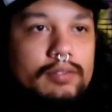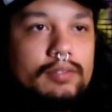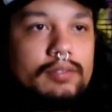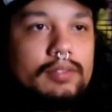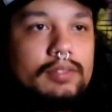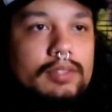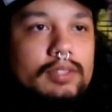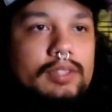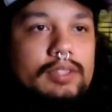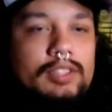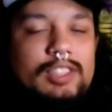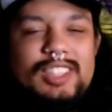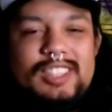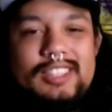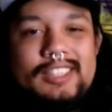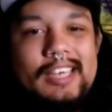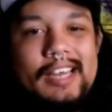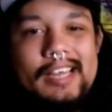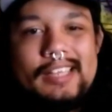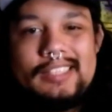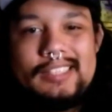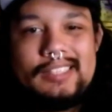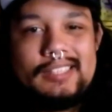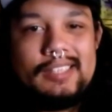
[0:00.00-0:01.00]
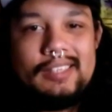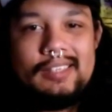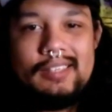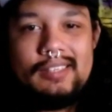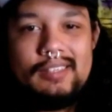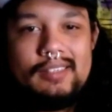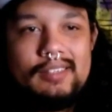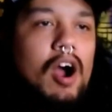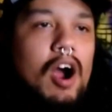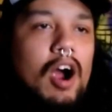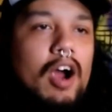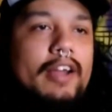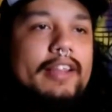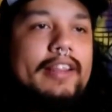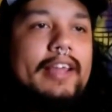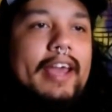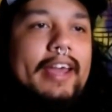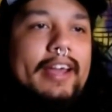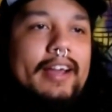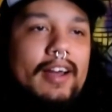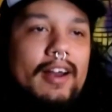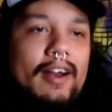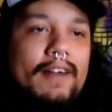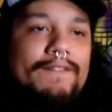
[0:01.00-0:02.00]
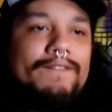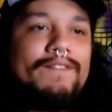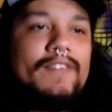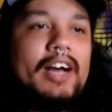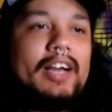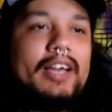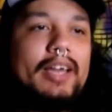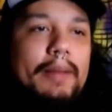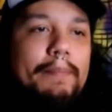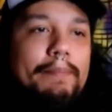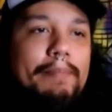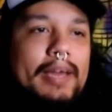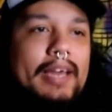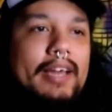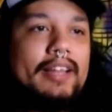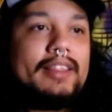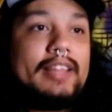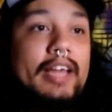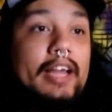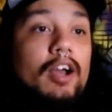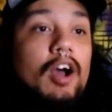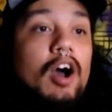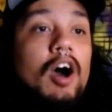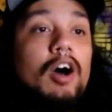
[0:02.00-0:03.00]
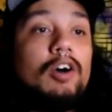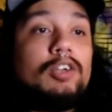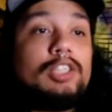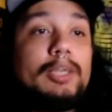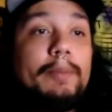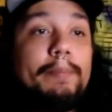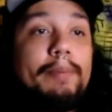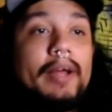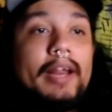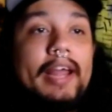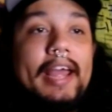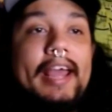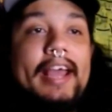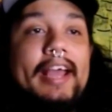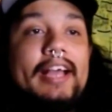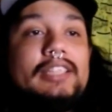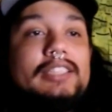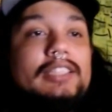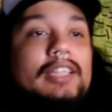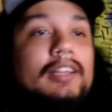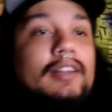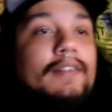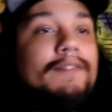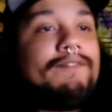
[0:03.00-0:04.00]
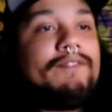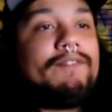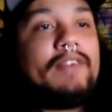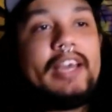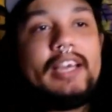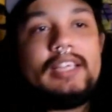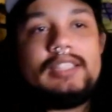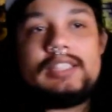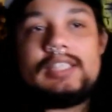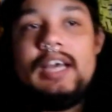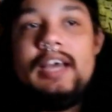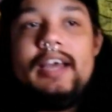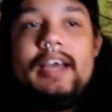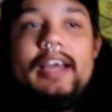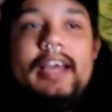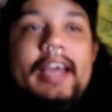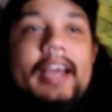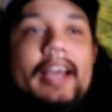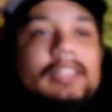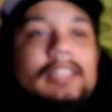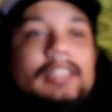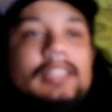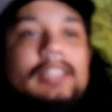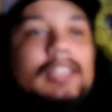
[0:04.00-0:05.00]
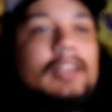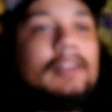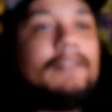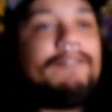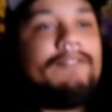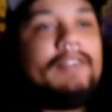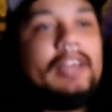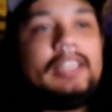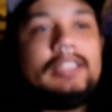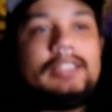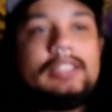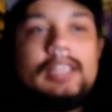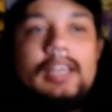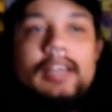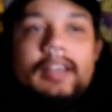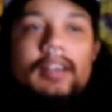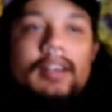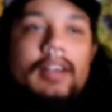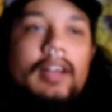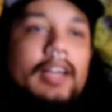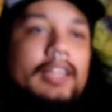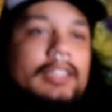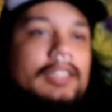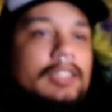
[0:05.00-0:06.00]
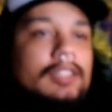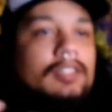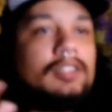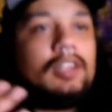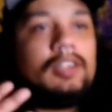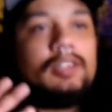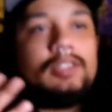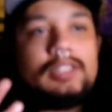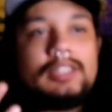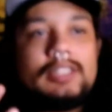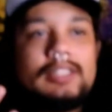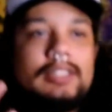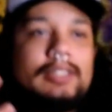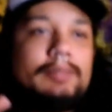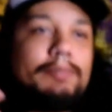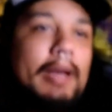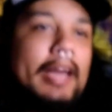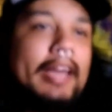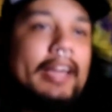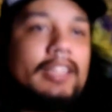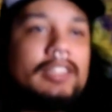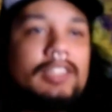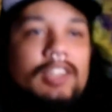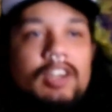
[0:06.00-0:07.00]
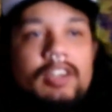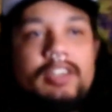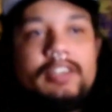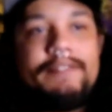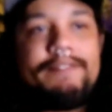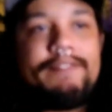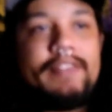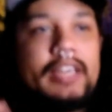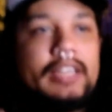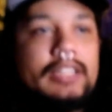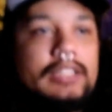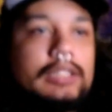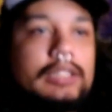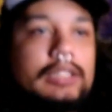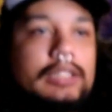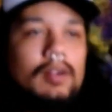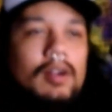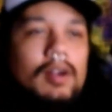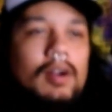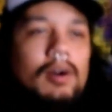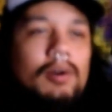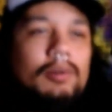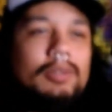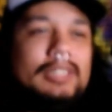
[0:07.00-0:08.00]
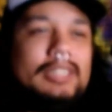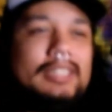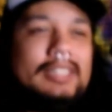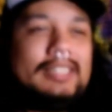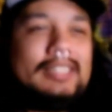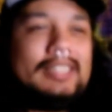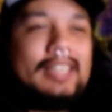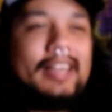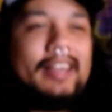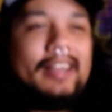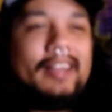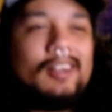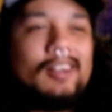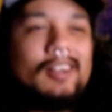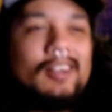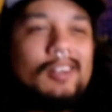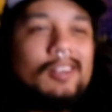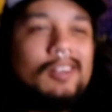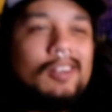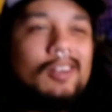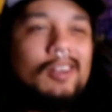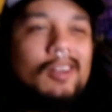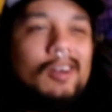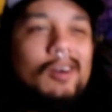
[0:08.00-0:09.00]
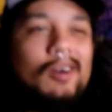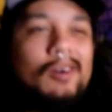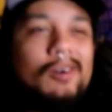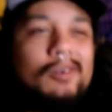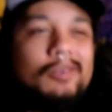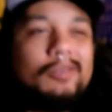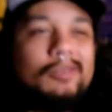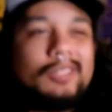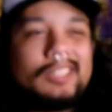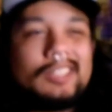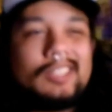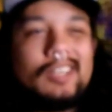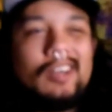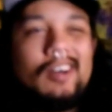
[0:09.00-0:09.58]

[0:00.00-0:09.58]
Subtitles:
Shit, Are they gonna fucking be a thing? Oh, she put hands on the face, getting nice and close because my hands are on your face. Oh, and she's getting close.